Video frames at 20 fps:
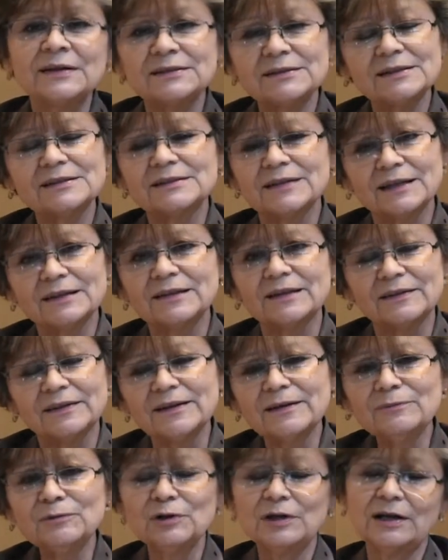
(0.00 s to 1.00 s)
what
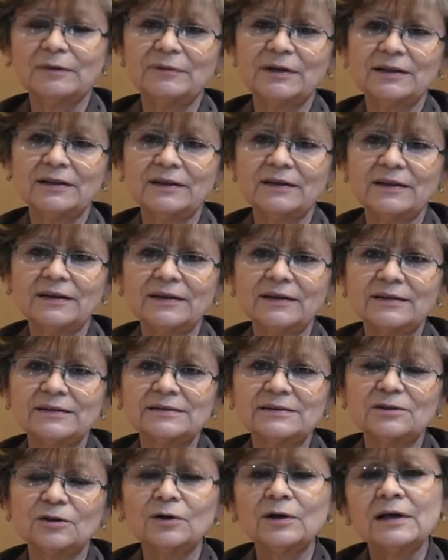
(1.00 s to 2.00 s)
concerns us if we have
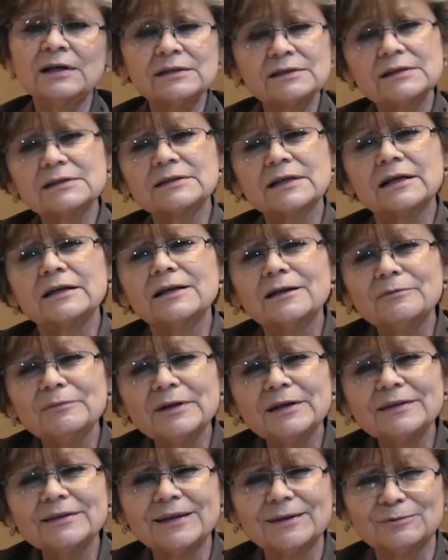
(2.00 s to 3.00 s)
the mind of
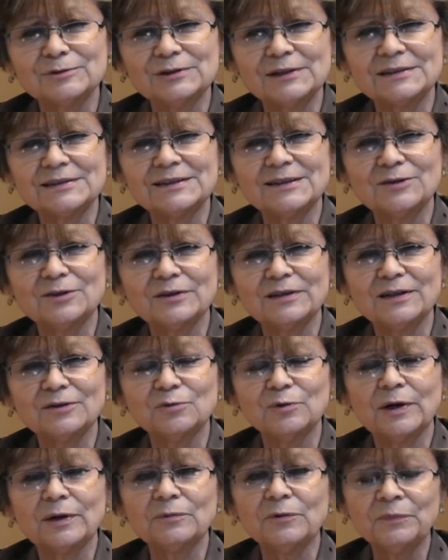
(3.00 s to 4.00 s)
Christ, if we
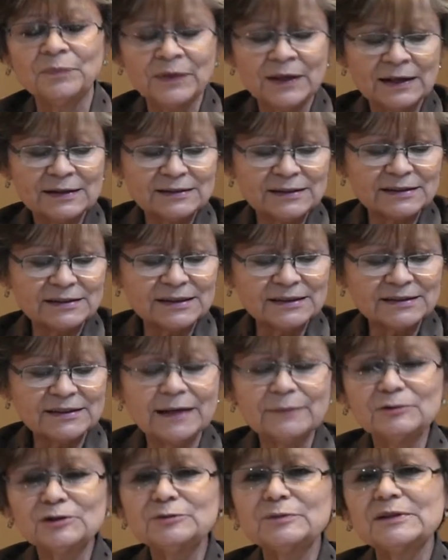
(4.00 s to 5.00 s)
truly have been born
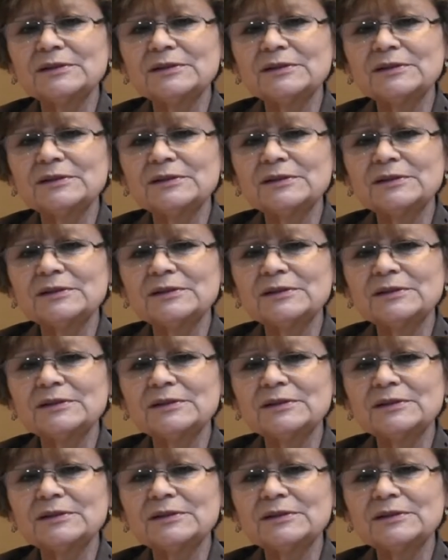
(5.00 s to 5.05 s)
again,